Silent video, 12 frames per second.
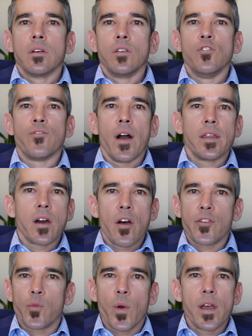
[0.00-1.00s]
You find
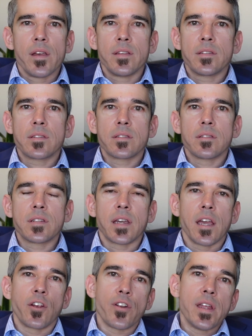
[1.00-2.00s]
other ways to
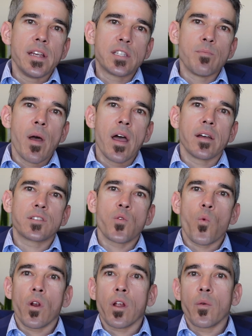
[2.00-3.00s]
get your needs met, to
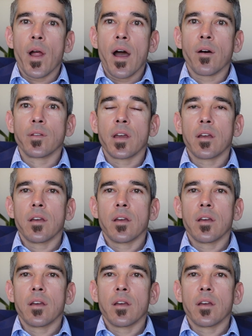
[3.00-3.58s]
work around.